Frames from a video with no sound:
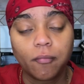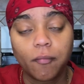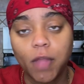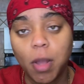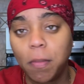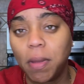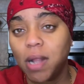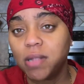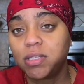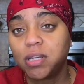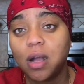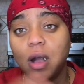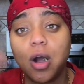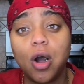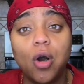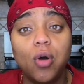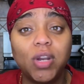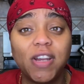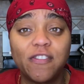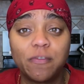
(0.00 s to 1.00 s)
but I took a
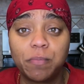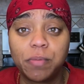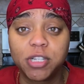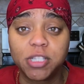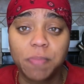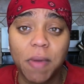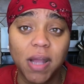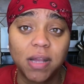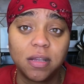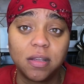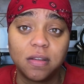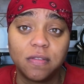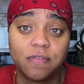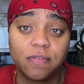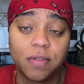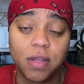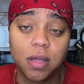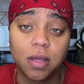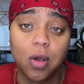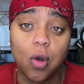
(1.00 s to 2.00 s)
whole different perspective
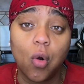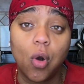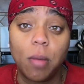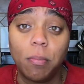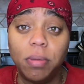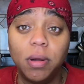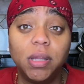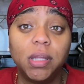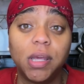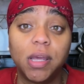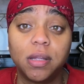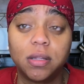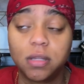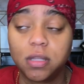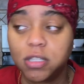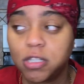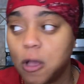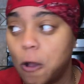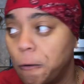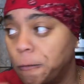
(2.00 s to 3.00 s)
on bullying.
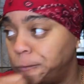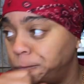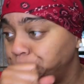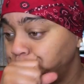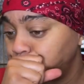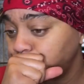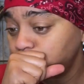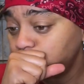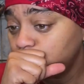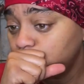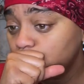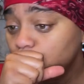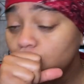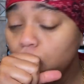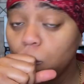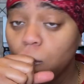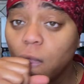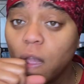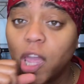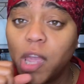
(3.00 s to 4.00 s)
So
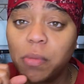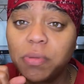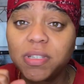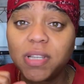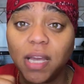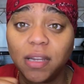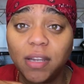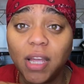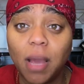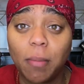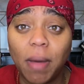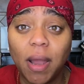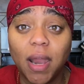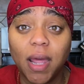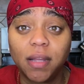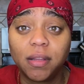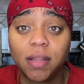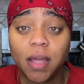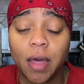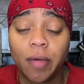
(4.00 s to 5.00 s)
he was like, damn, I
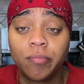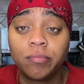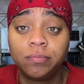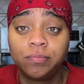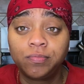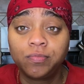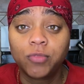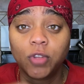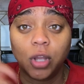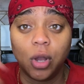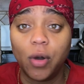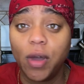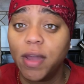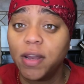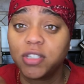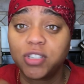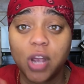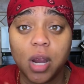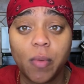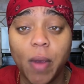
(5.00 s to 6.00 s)
like that. Go ahead and
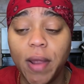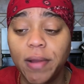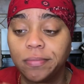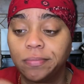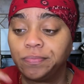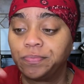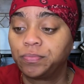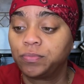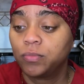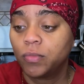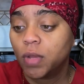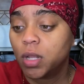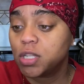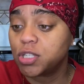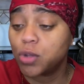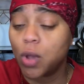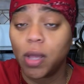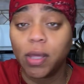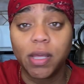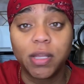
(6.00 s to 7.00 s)
start writing.
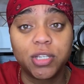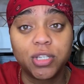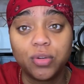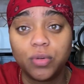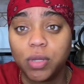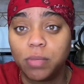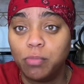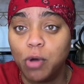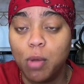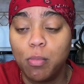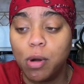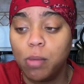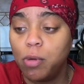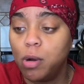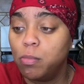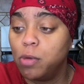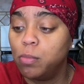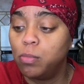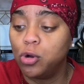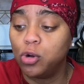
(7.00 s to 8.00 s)
So I get to it. Boom, boom, boom,
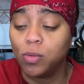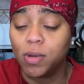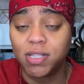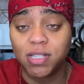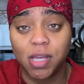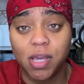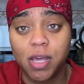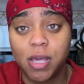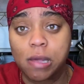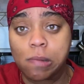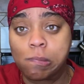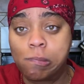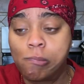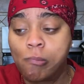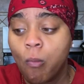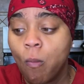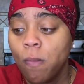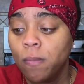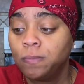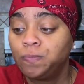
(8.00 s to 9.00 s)
boom, boom. Because again,
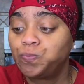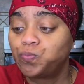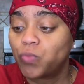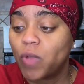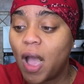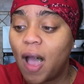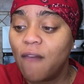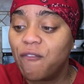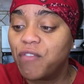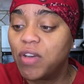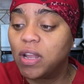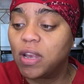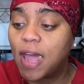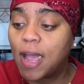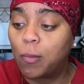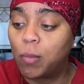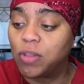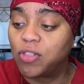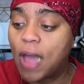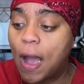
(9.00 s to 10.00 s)
I feel
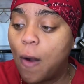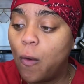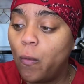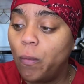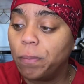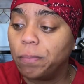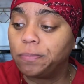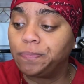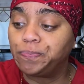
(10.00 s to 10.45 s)
like without